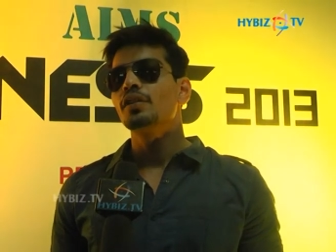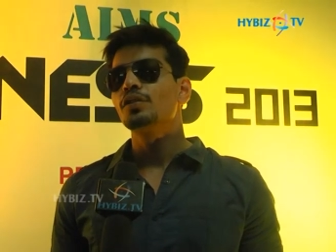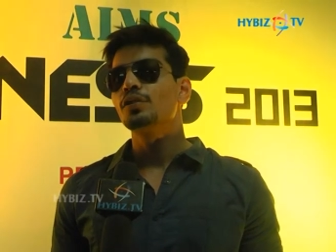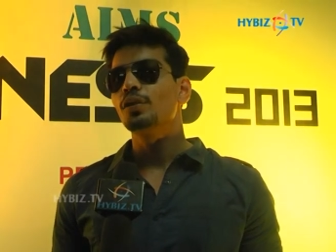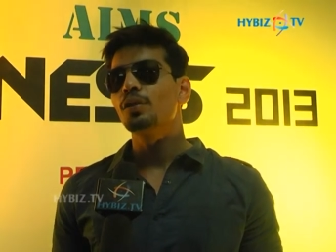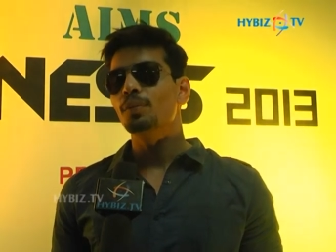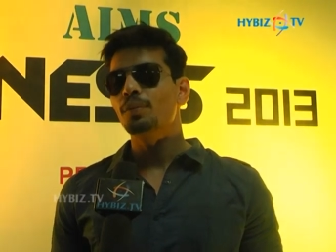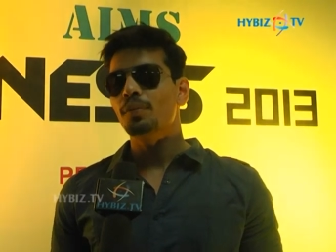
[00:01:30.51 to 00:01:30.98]

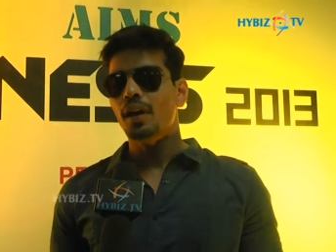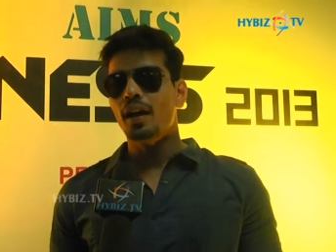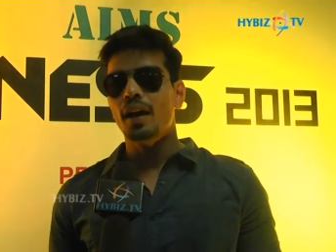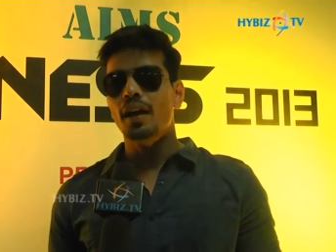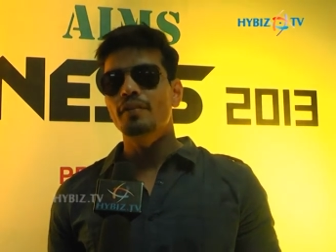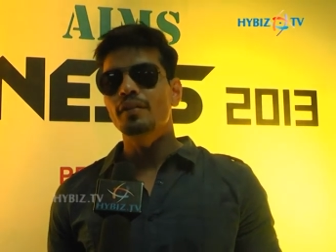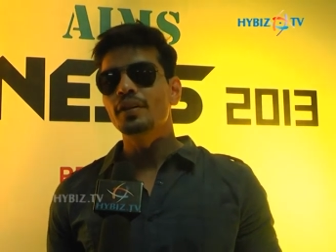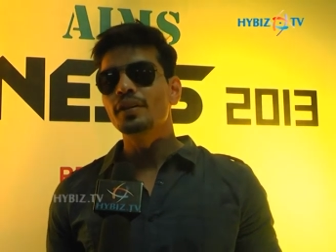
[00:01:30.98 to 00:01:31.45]
so
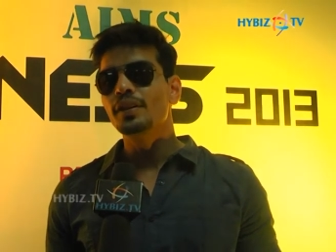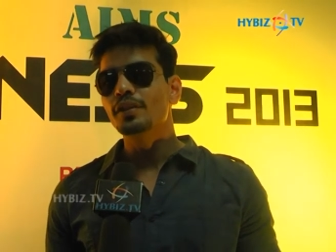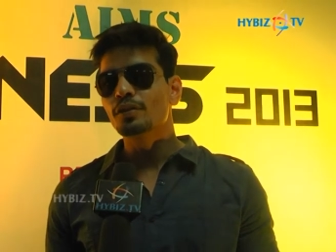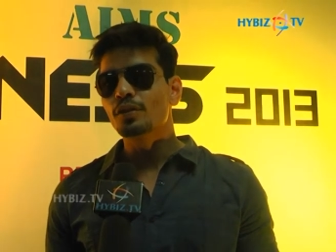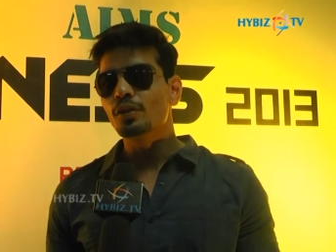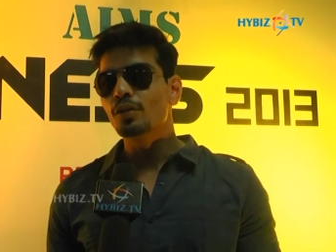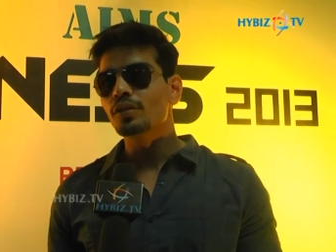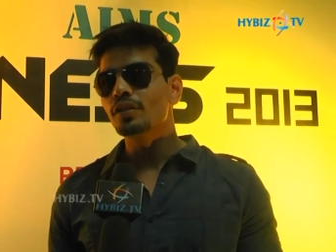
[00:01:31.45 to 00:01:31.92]
I will
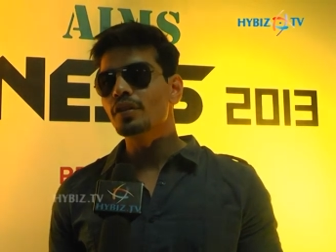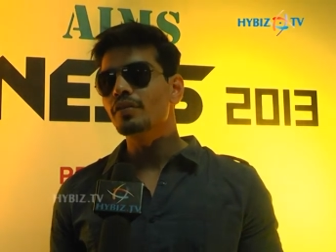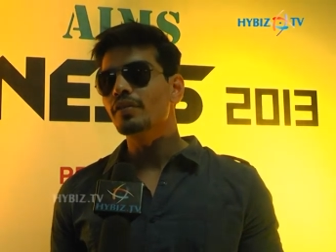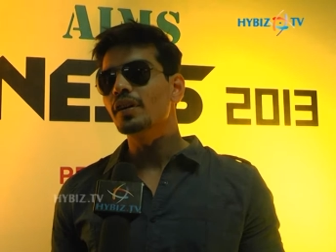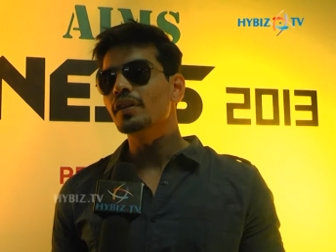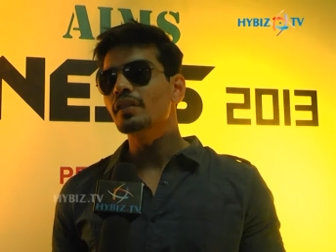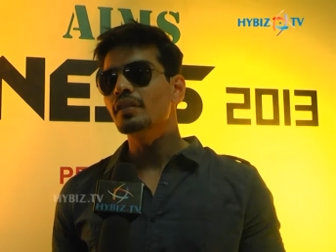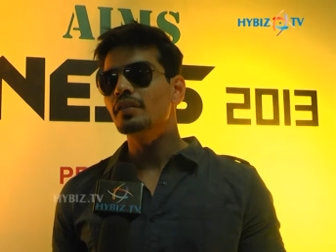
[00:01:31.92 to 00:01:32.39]
disclose it
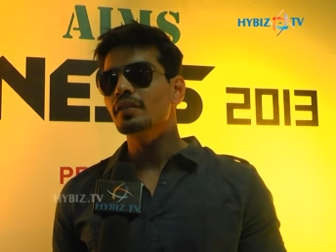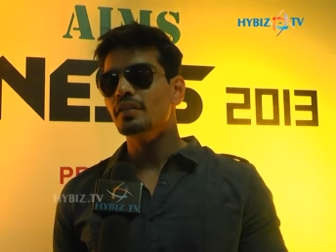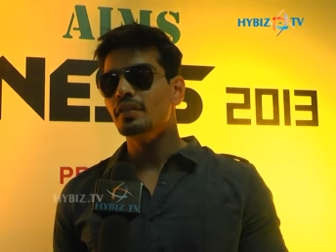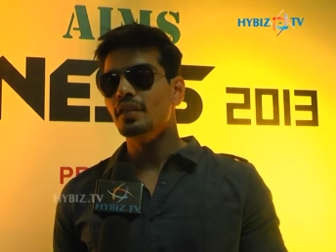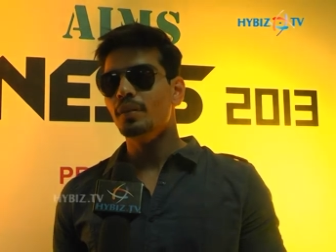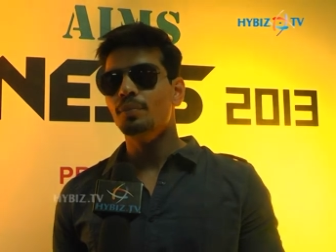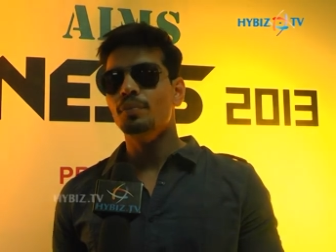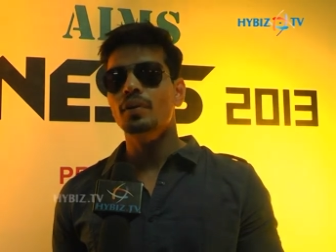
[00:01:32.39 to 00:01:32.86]
once
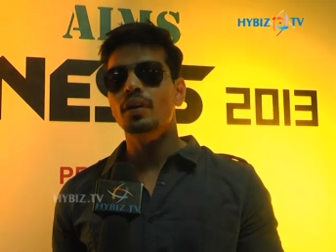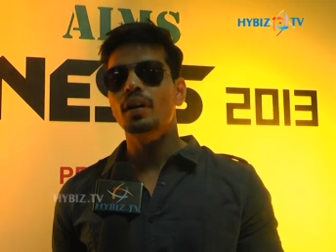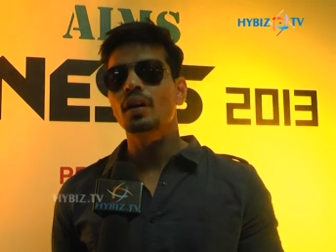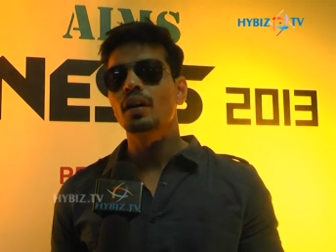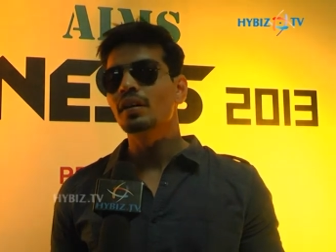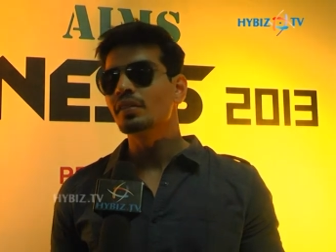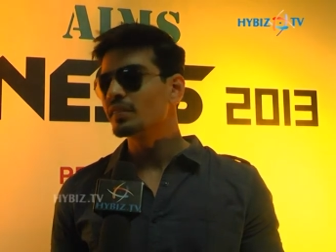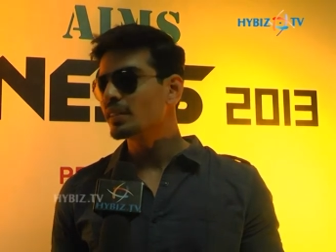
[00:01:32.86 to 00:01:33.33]
the
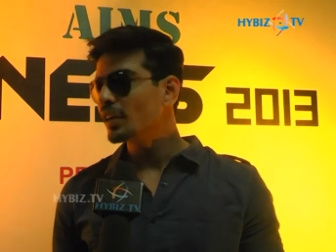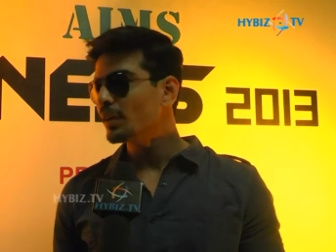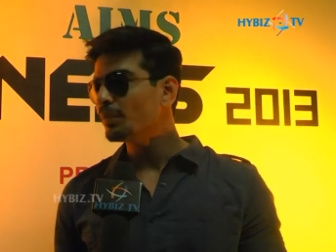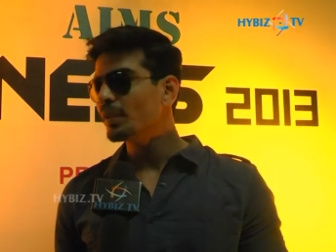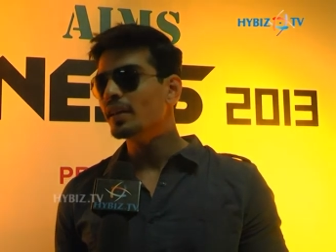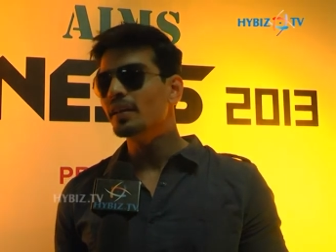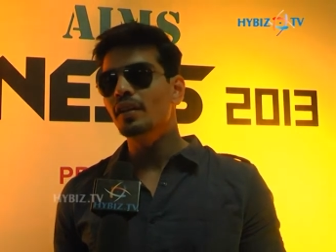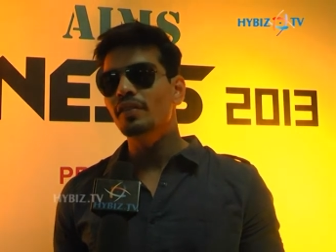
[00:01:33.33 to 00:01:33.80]
uh,
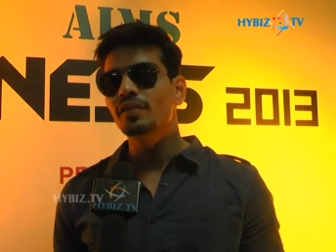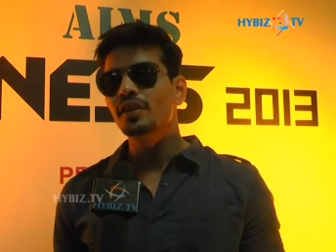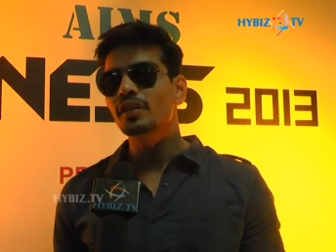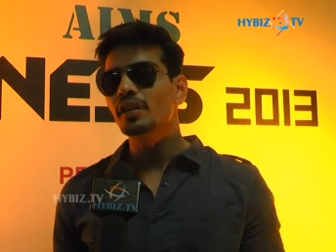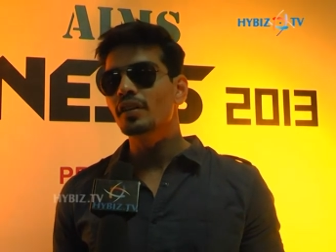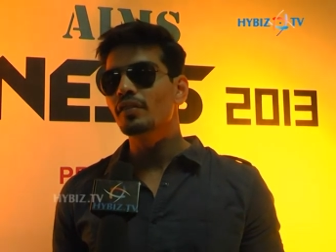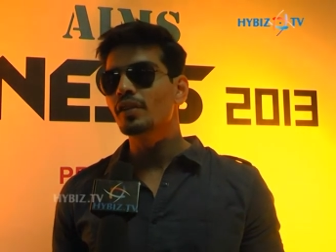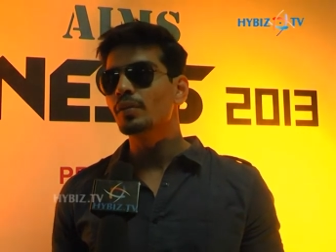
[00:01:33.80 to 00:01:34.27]
script and
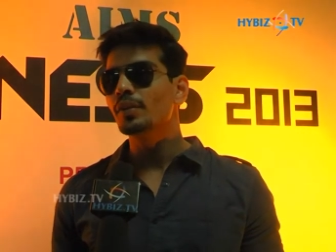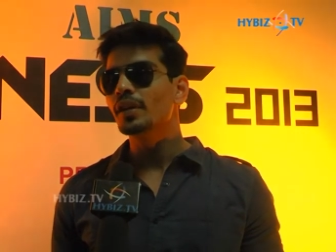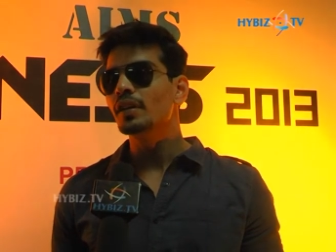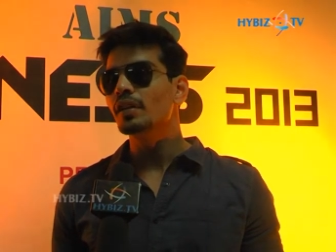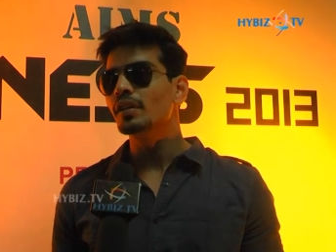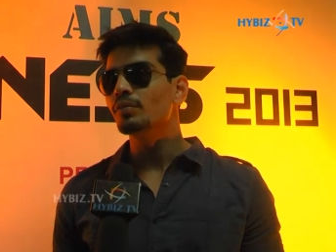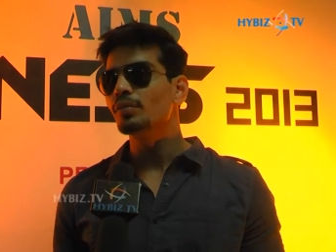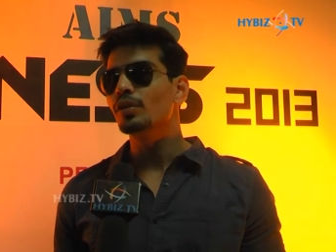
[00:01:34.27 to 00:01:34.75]
everything will be
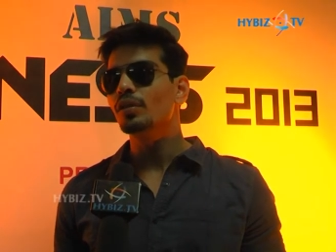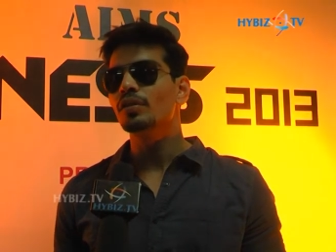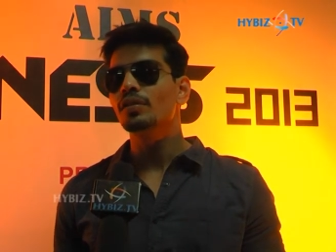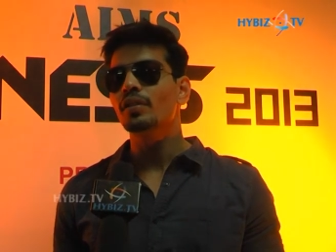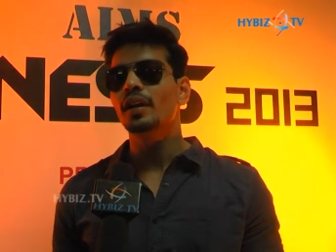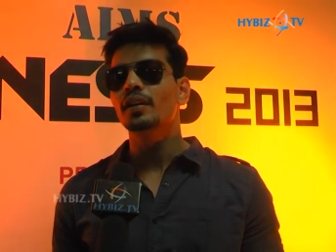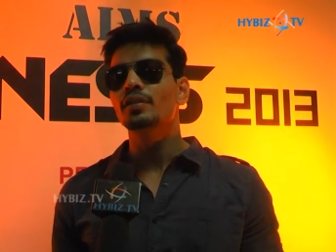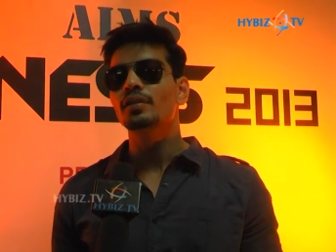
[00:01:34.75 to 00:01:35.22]
done because
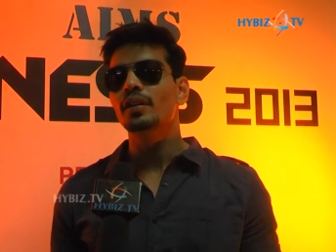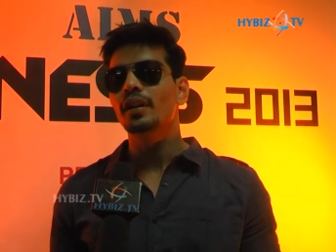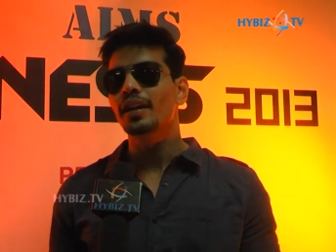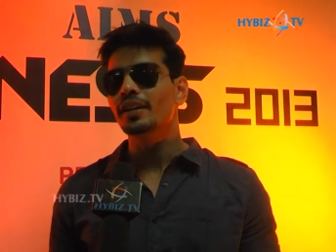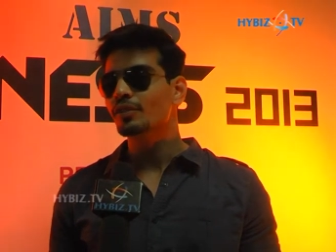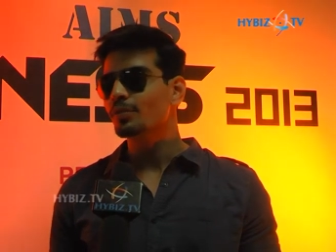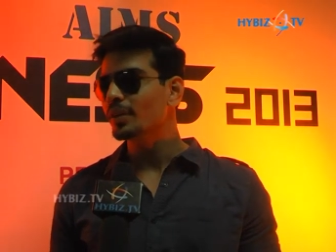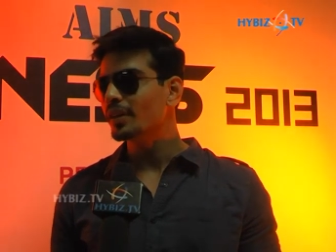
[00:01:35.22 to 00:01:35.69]
I don't
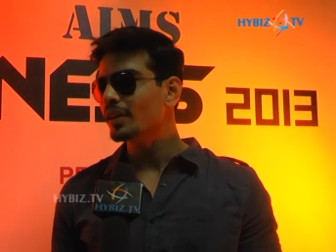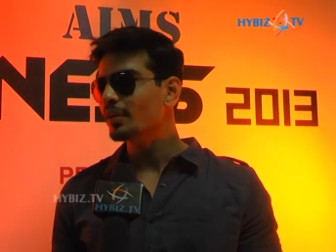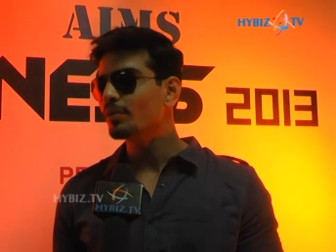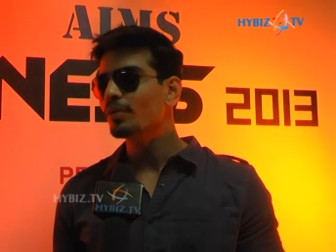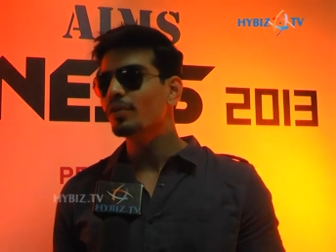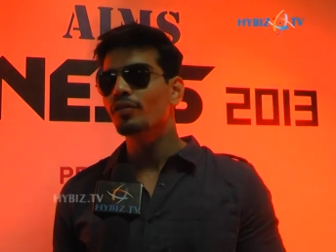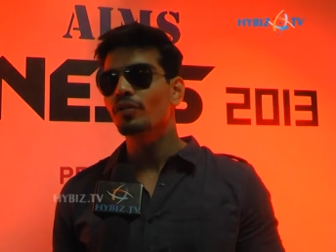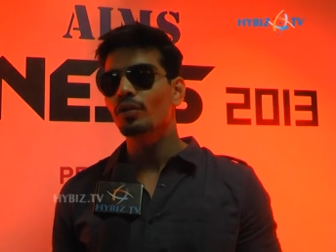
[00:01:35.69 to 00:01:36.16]
like speaking
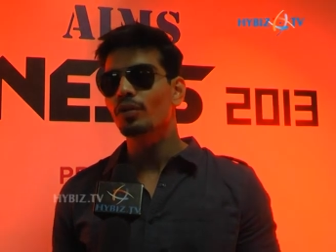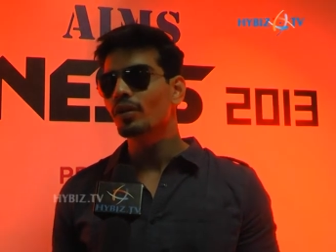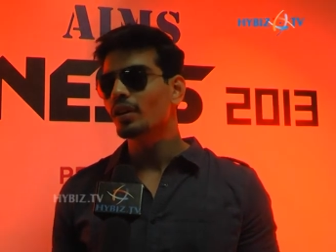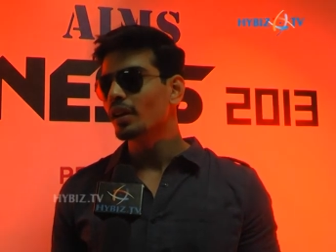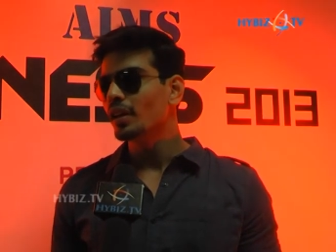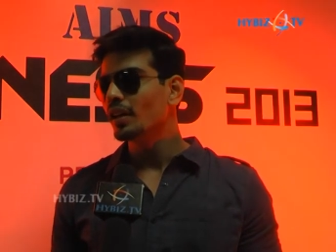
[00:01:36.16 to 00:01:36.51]
before.